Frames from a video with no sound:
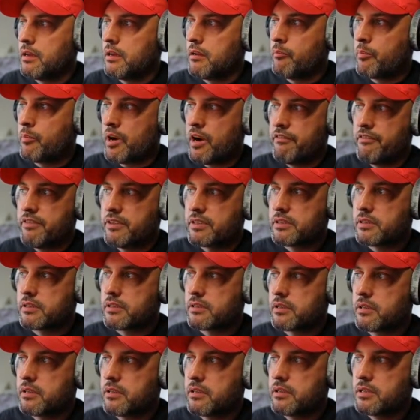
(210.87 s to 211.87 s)
province
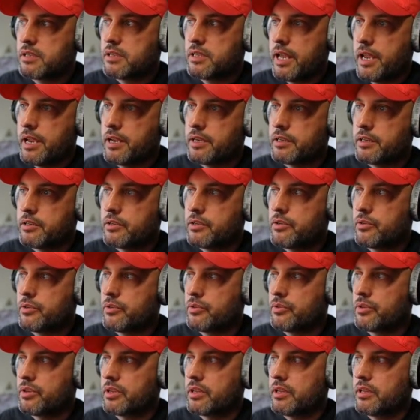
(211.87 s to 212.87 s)
state
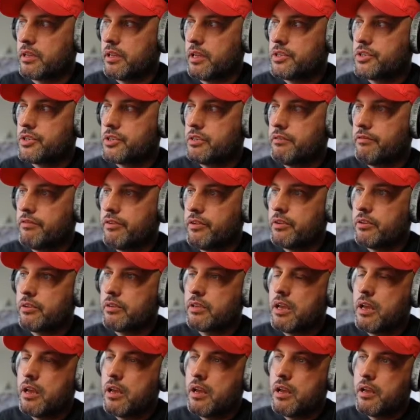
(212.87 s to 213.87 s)
into the legend
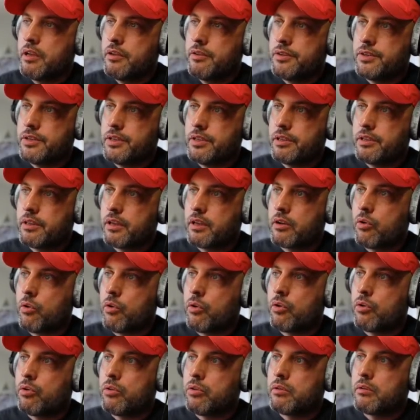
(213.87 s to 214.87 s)
field, you see that
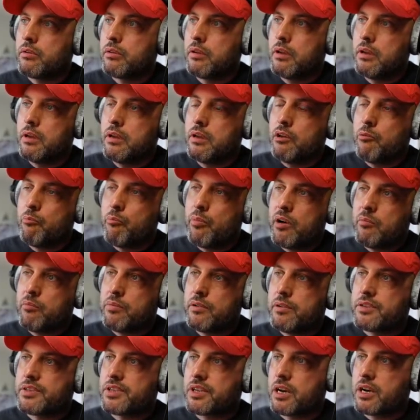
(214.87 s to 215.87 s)
all
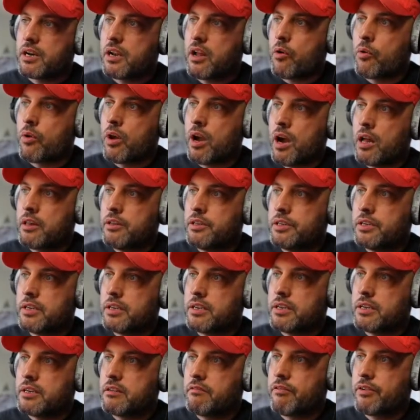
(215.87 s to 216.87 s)
bubbles are now colored
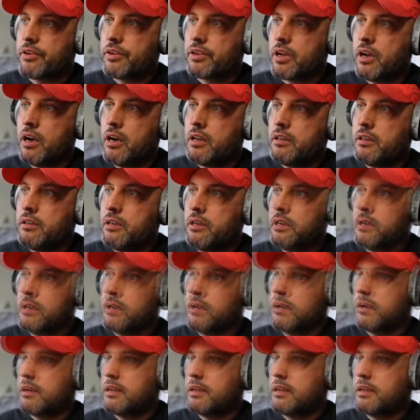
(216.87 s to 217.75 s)
in a different color.